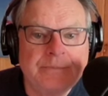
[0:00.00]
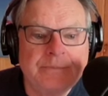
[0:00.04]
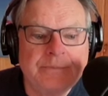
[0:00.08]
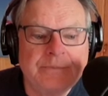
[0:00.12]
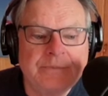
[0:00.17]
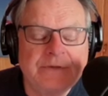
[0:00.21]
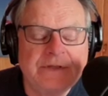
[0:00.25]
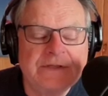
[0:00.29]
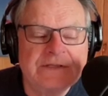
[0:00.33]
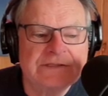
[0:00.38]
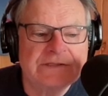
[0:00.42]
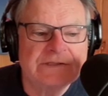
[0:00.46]

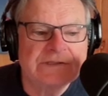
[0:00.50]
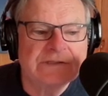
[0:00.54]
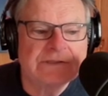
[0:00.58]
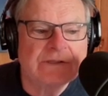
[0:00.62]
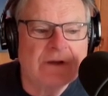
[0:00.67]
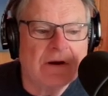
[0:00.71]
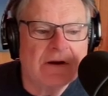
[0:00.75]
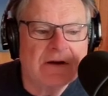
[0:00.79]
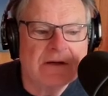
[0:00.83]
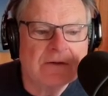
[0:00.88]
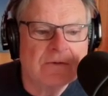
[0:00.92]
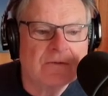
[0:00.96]
This
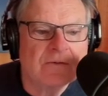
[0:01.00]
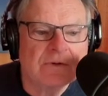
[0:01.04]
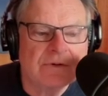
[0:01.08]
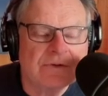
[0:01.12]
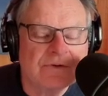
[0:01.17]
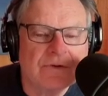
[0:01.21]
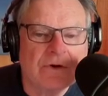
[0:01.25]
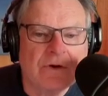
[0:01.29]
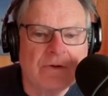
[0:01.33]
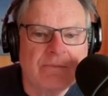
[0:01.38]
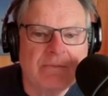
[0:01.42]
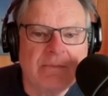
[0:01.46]
started with
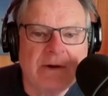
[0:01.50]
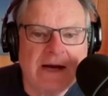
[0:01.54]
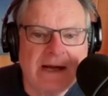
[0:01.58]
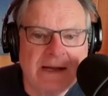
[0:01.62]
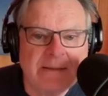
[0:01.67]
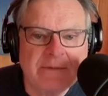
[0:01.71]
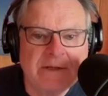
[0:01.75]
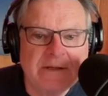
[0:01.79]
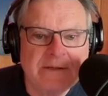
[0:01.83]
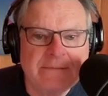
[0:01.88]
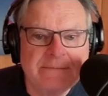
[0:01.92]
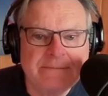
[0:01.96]

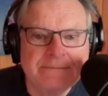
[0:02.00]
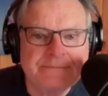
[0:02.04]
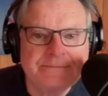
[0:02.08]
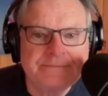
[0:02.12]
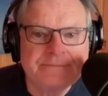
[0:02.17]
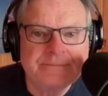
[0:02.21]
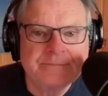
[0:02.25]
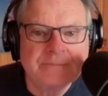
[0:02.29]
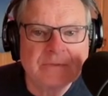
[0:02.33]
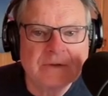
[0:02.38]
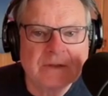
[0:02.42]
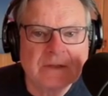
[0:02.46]
Obama,
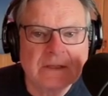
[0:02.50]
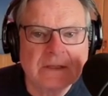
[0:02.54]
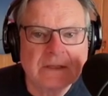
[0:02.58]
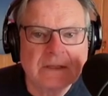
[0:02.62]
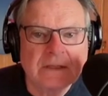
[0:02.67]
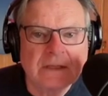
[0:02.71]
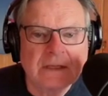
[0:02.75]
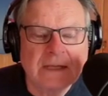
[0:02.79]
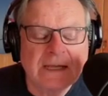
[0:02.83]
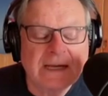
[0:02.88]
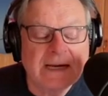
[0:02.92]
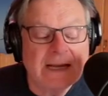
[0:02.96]

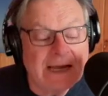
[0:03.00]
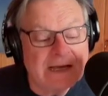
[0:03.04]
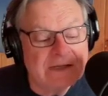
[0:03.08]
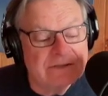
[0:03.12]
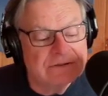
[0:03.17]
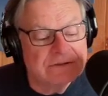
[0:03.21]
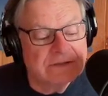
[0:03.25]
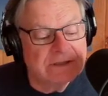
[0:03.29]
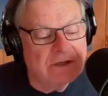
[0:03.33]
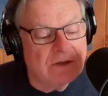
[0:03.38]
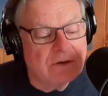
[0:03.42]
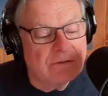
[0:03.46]
and
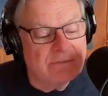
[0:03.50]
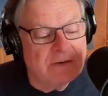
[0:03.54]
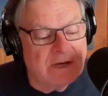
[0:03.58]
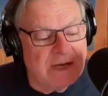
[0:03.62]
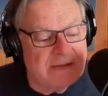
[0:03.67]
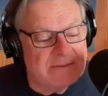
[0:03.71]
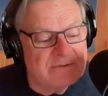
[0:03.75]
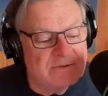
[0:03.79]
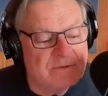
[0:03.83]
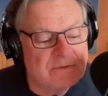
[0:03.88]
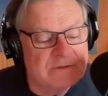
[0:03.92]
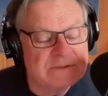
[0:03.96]
actually
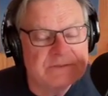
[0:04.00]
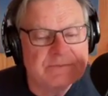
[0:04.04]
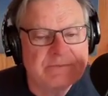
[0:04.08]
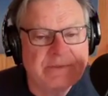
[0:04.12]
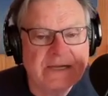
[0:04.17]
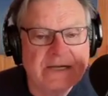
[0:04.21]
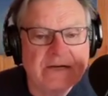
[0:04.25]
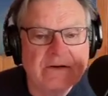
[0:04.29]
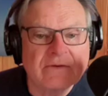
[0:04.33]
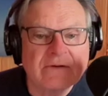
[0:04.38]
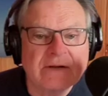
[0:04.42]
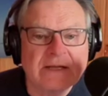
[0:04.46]
Obama was
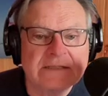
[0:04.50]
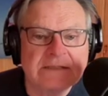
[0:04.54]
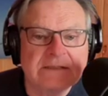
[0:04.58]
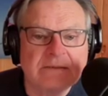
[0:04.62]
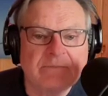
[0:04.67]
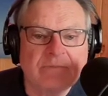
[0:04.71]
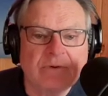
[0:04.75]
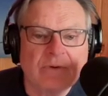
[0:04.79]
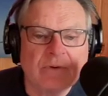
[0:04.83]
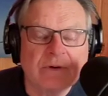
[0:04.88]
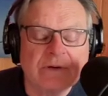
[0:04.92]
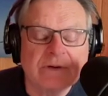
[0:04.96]
better at the
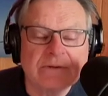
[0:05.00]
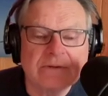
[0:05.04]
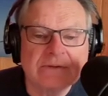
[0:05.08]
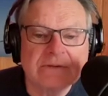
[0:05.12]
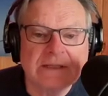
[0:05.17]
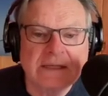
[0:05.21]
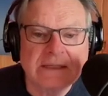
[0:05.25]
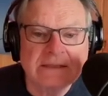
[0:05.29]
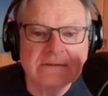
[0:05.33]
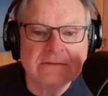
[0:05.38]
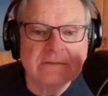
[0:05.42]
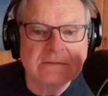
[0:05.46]
border
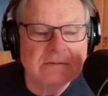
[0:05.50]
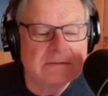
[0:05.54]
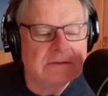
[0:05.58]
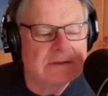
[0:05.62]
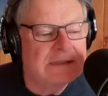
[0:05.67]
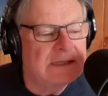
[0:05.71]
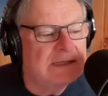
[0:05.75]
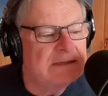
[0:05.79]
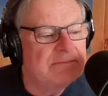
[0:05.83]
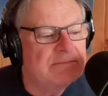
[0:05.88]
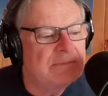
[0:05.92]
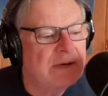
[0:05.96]
than
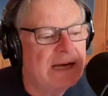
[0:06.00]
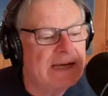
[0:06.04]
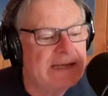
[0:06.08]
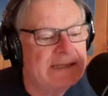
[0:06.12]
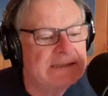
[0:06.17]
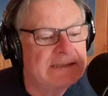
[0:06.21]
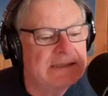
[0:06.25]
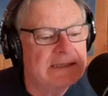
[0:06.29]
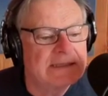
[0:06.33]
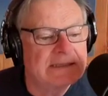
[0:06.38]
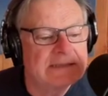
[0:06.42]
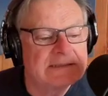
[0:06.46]

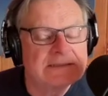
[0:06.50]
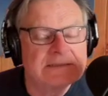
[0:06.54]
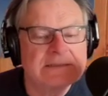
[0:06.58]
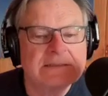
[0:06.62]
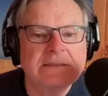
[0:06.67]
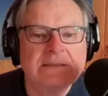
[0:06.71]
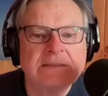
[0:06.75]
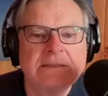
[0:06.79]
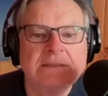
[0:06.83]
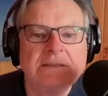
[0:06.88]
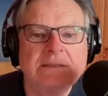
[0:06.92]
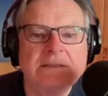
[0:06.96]
Biden is.
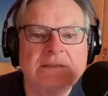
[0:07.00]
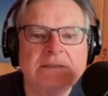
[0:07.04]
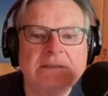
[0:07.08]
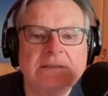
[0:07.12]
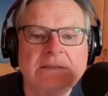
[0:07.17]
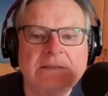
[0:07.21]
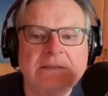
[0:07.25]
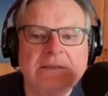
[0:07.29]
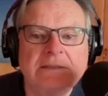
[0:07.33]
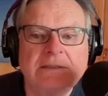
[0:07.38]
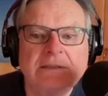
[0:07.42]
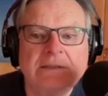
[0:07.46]

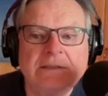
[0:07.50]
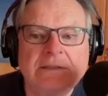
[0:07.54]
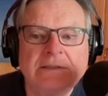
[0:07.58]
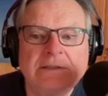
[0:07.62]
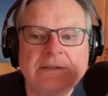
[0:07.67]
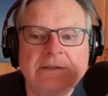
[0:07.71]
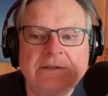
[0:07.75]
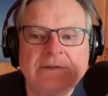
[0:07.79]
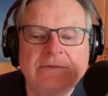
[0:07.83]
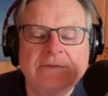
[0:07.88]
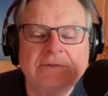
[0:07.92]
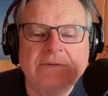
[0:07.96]

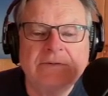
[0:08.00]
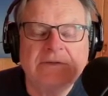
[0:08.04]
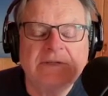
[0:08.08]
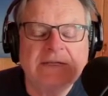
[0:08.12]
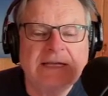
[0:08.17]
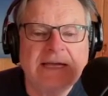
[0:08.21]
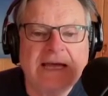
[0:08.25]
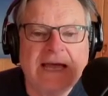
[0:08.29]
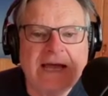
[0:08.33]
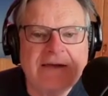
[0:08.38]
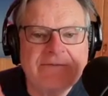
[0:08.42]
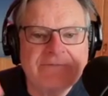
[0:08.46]

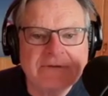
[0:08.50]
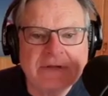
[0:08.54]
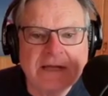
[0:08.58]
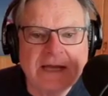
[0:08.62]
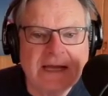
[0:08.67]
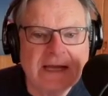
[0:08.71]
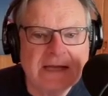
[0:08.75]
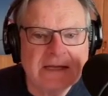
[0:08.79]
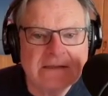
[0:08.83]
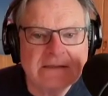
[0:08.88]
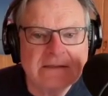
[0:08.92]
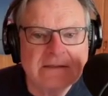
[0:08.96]
The
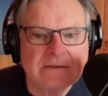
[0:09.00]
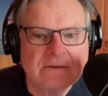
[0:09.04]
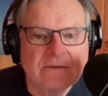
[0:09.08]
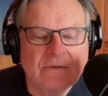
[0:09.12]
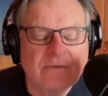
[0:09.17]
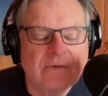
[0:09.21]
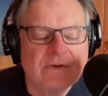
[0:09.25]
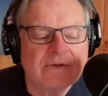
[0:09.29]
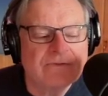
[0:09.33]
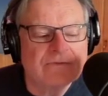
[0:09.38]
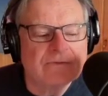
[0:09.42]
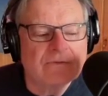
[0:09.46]
Afghan
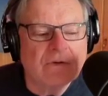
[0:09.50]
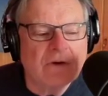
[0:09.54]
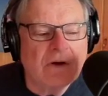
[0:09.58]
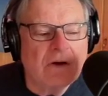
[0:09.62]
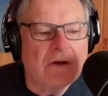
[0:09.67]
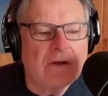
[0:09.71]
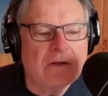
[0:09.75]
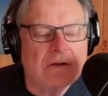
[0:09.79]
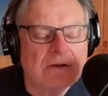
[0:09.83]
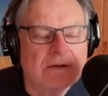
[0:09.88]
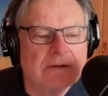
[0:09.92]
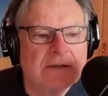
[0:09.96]

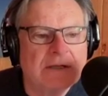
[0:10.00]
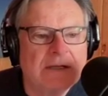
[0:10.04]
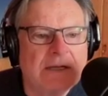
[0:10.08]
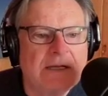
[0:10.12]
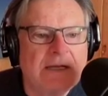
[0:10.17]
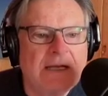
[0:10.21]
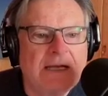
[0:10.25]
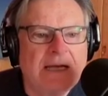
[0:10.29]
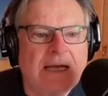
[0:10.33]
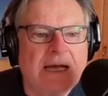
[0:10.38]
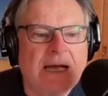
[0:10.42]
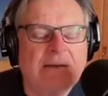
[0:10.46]
withdrawal,
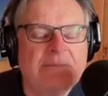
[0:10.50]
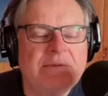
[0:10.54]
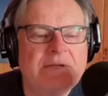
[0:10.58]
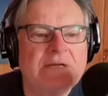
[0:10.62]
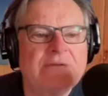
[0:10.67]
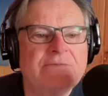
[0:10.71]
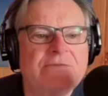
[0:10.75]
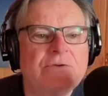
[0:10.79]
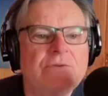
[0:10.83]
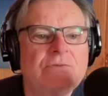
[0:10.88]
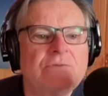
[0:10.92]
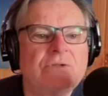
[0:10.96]
I mean,
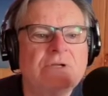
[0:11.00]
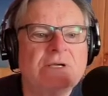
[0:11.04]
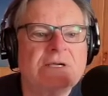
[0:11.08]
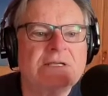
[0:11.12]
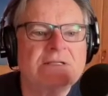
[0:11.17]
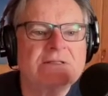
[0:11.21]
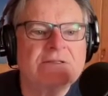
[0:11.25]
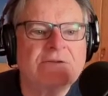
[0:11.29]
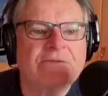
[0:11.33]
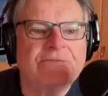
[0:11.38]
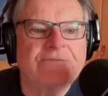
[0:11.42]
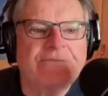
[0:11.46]
if you look
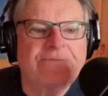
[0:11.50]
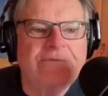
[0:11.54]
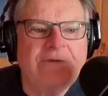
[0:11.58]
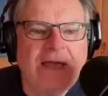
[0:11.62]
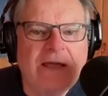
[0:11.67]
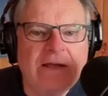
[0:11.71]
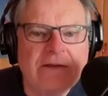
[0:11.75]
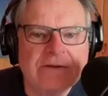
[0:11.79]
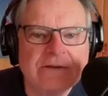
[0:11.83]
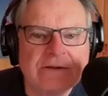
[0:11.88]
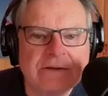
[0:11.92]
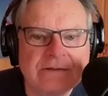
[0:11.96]
at the
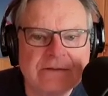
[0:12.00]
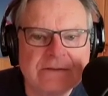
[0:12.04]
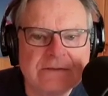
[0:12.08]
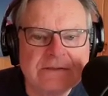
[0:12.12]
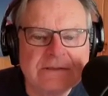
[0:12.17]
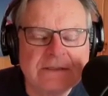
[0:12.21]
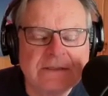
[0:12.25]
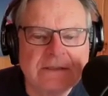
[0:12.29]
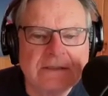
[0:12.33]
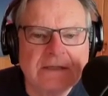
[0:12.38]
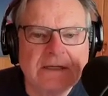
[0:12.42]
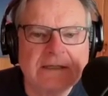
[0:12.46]
failures
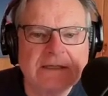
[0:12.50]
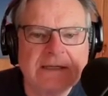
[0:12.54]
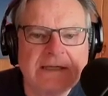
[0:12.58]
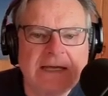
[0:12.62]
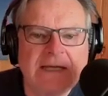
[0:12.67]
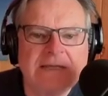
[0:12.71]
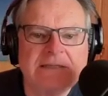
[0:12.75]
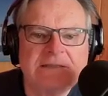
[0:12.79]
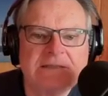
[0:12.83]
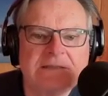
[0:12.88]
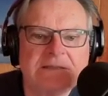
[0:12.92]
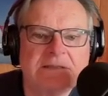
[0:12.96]

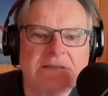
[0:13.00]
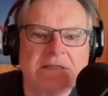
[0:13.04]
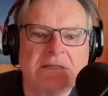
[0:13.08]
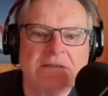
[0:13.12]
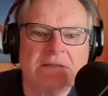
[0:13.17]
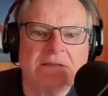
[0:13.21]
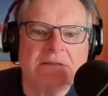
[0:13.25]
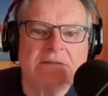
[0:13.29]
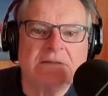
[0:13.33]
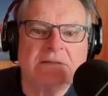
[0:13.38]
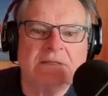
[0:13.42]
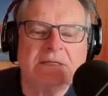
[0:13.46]
against
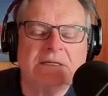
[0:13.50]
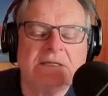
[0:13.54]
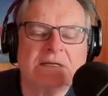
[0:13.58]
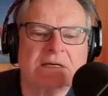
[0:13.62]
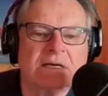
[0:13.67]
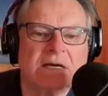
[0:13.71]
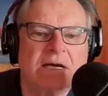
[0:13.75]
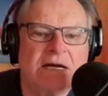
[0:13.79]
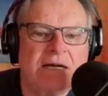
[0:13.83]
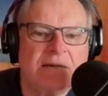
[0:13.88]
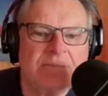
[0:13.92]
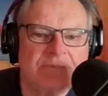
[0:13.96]
the
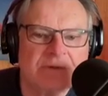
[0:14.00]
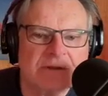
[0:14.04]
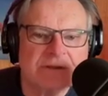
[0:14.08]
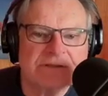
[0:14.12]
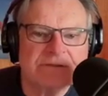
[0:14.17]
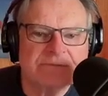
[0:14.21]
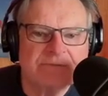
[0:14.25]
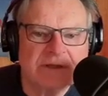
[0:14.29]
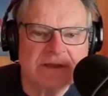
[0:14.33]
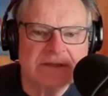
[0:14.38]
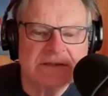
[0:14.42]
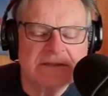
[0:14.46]

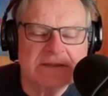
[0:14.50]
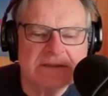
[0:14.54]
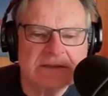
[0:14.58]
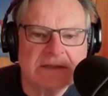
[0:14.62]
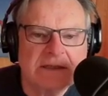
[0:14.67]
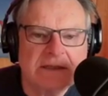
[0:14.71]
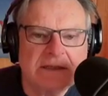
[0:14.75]
accomplishments,